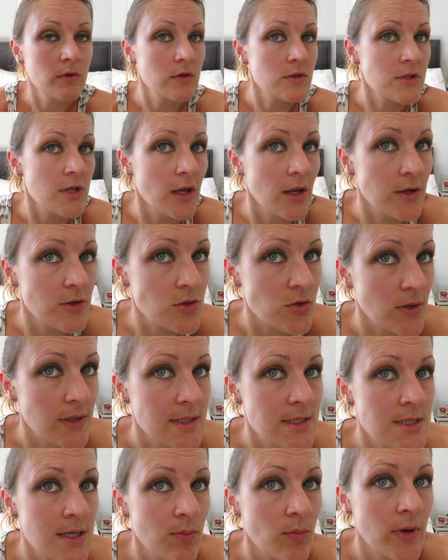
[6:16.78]
so it
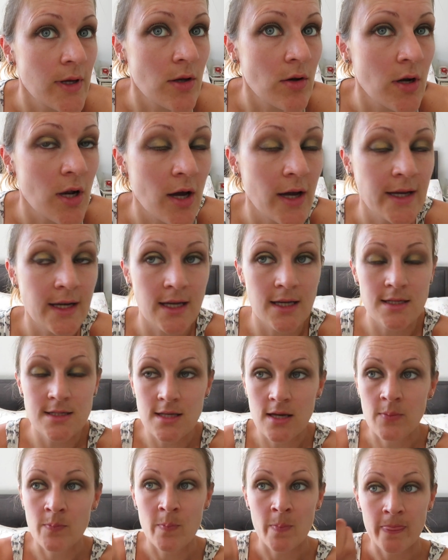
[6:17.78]
joins in where your line is,
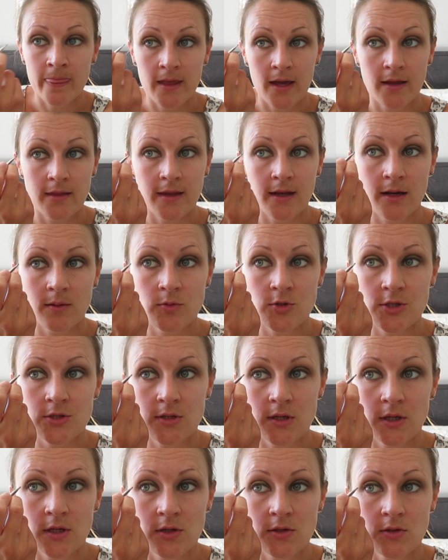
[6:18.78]
and then I'm just
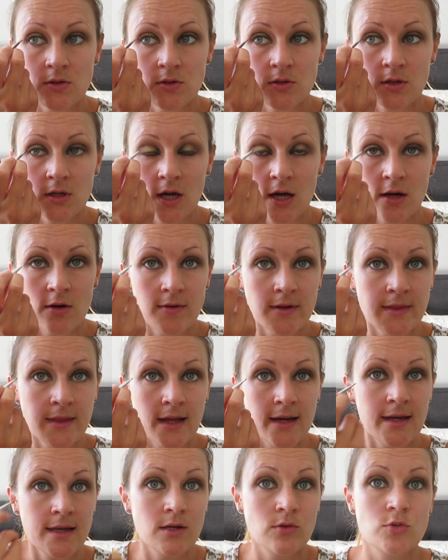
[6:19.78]
going to colour in
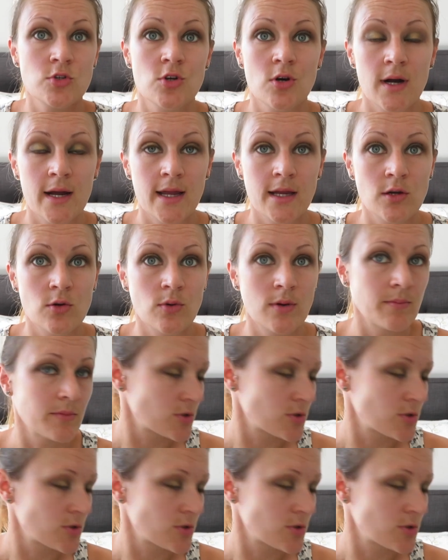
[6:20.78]
that little triangle in